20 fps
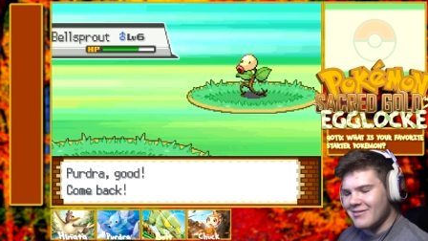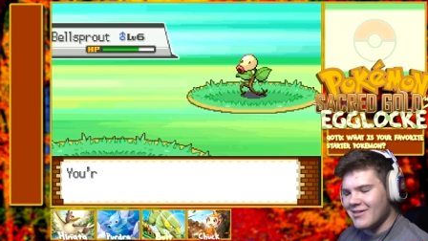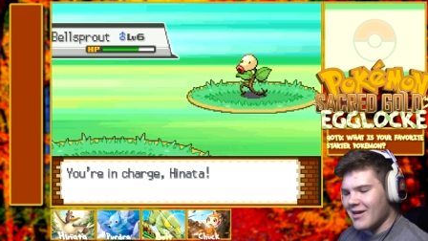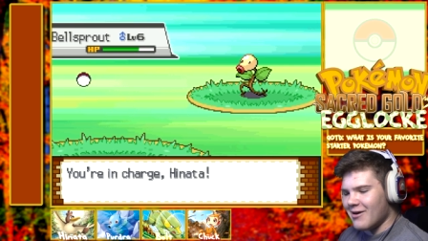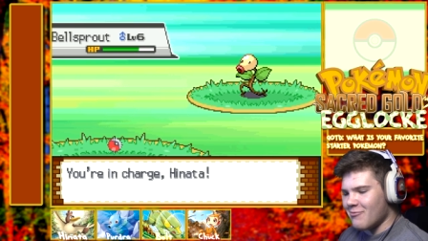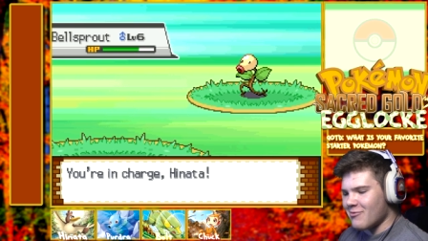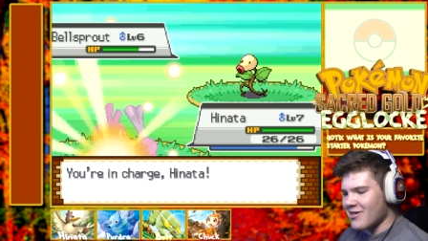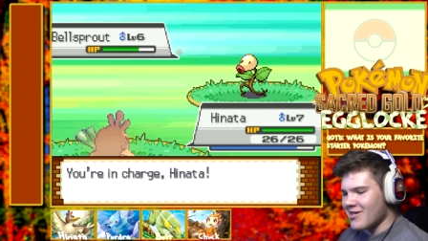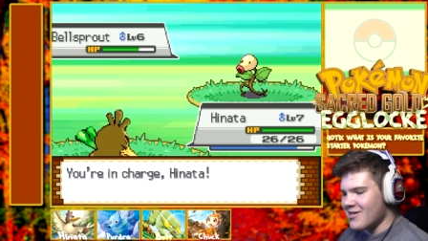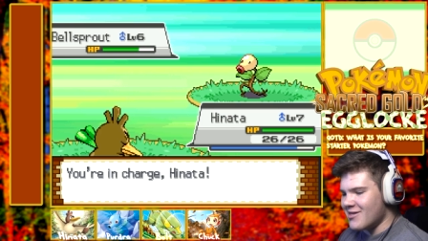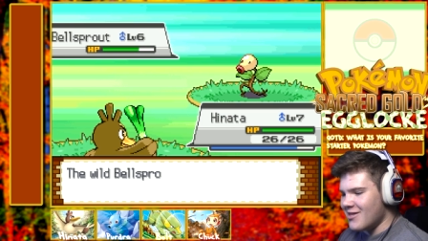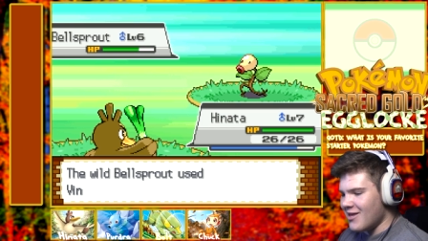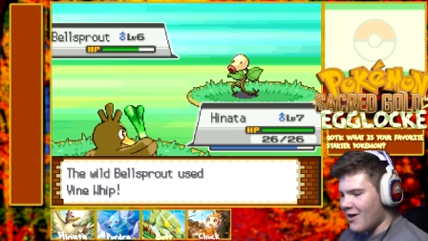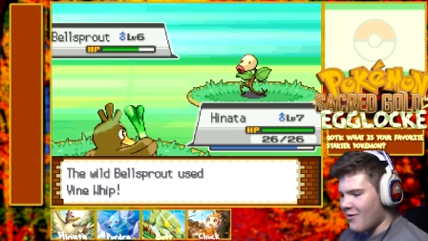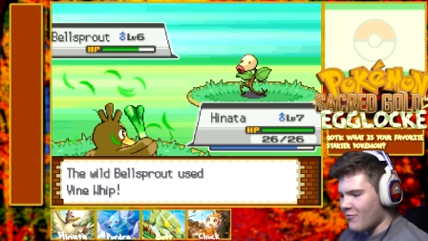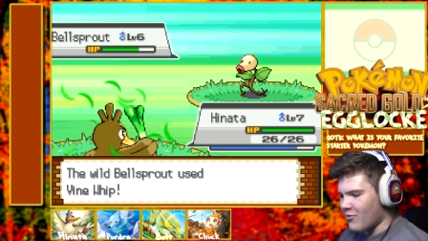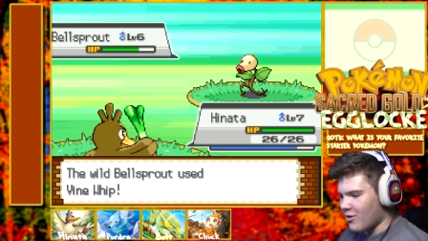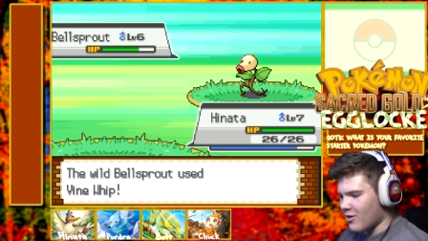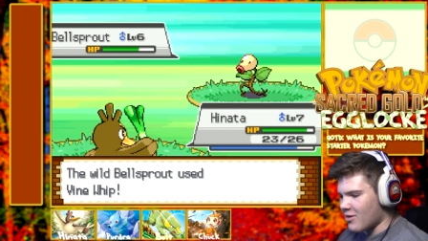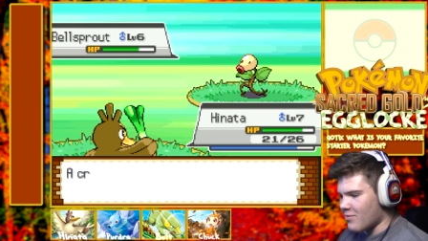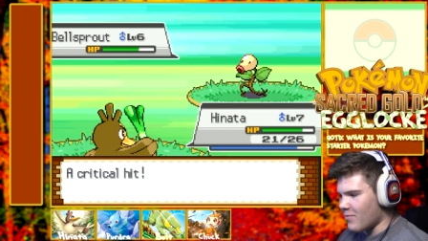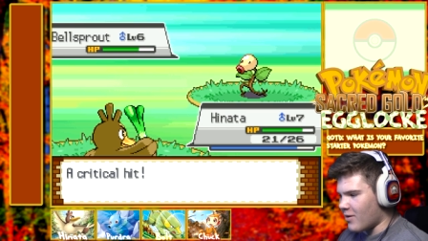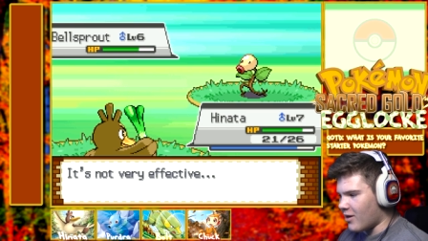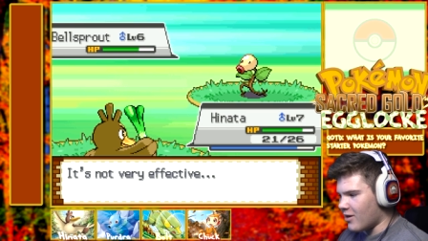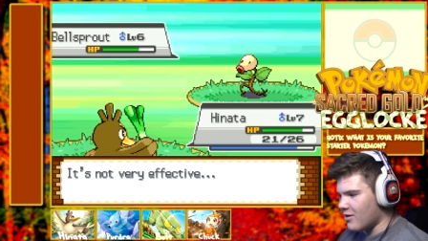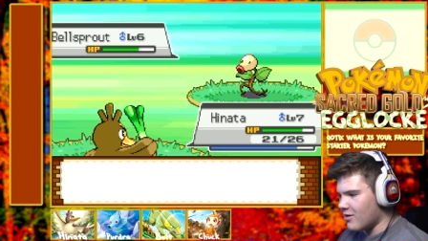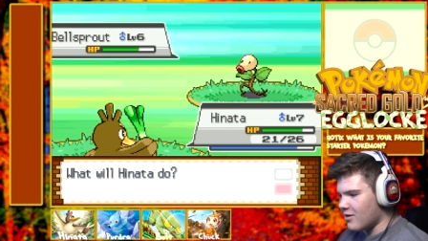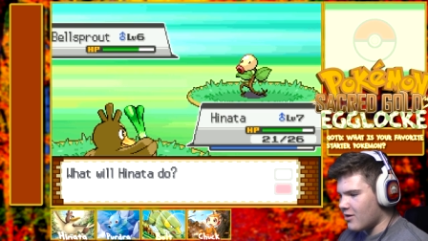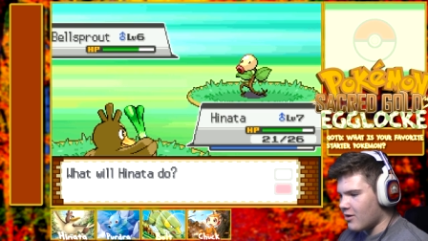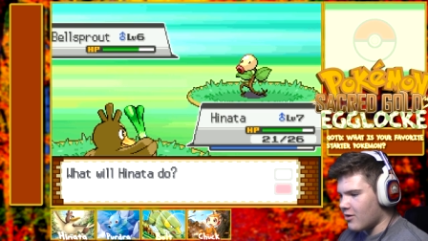That was not very smart.
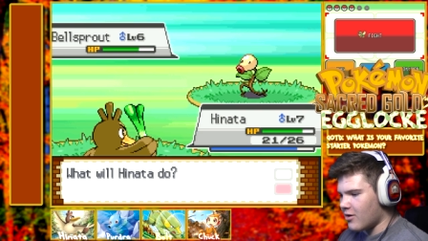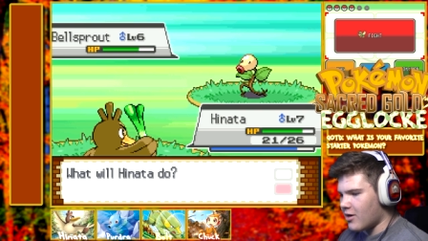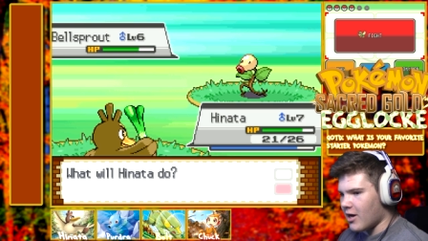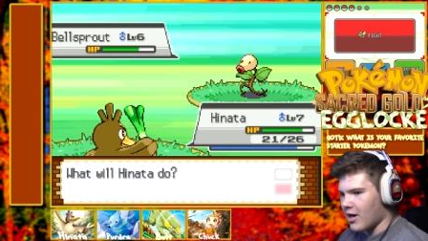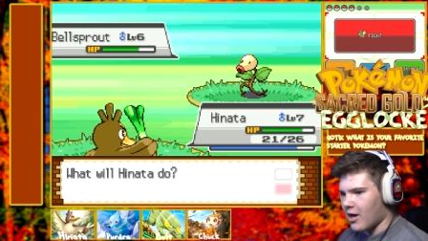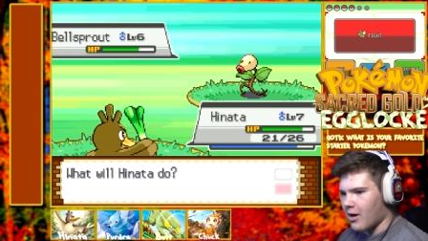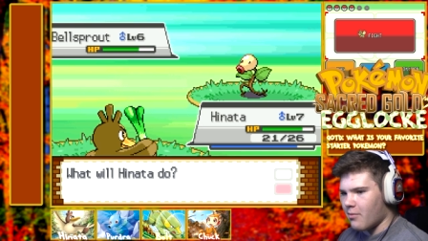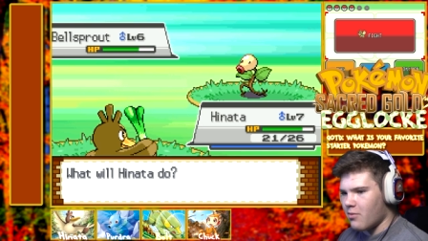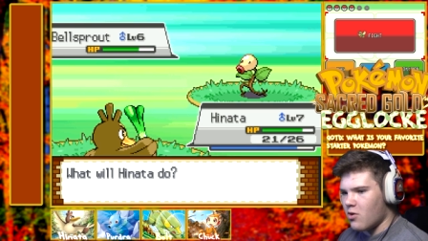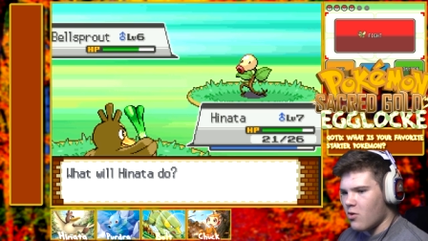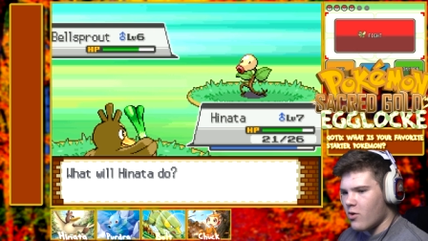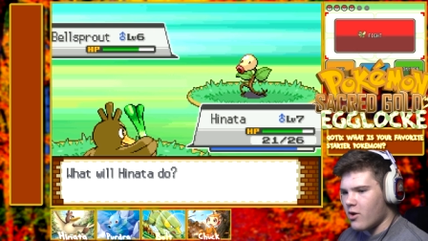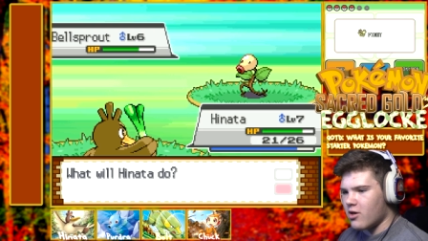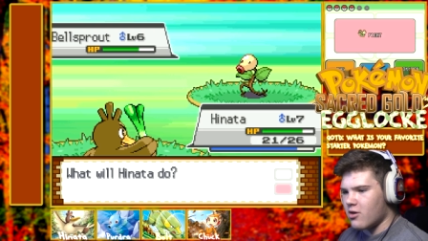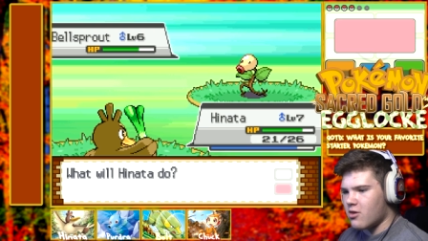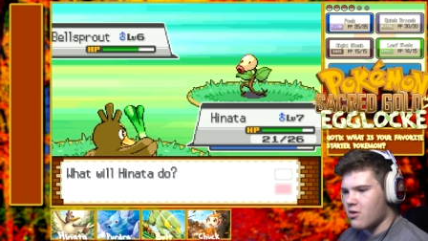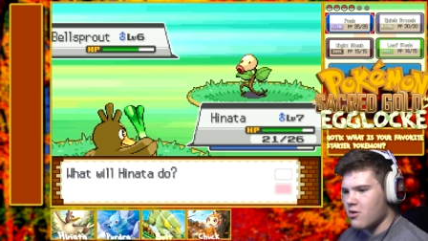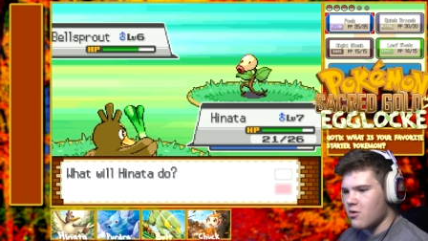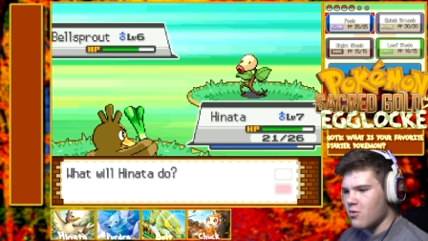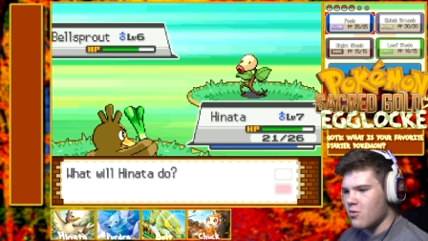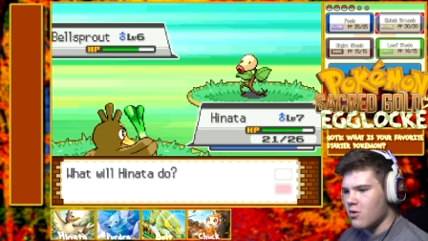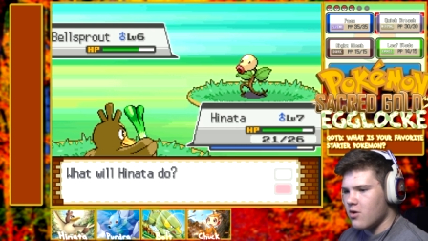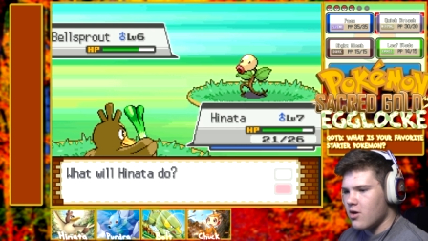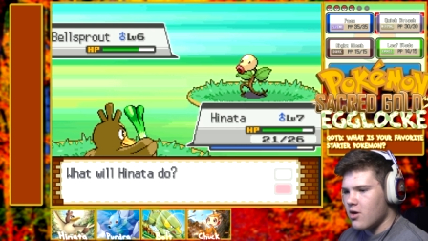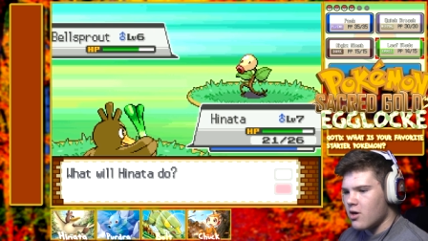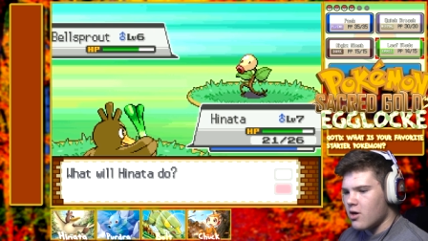Okay, I'm going to...